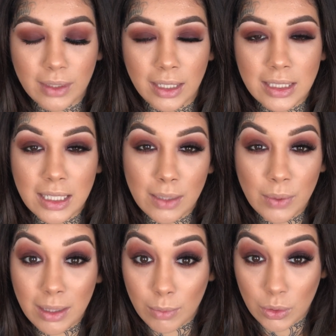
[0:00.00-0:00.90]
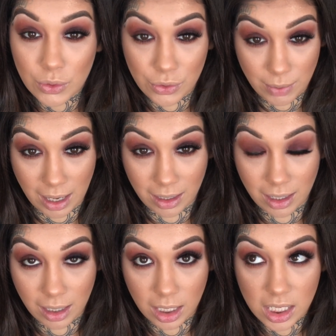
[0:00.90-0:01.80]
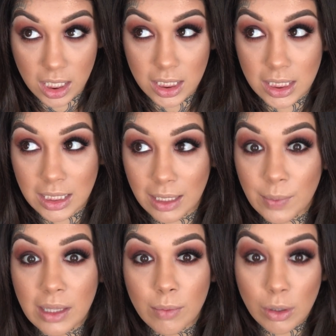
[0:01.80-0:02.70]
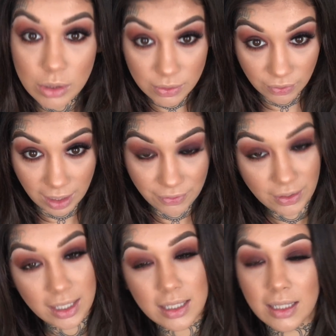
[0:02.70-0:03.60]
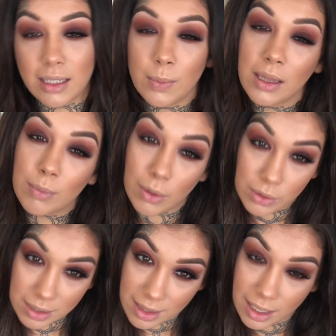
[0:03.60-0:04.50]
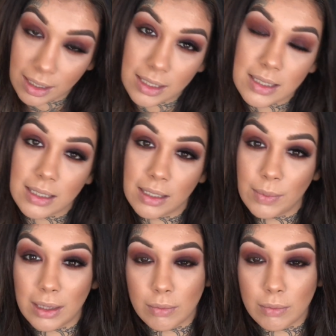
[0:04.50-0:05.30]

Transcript: It's gonna be the most dramatic. It's gonna be the most fluffy. It's gonna be the most thick. It's gonna be.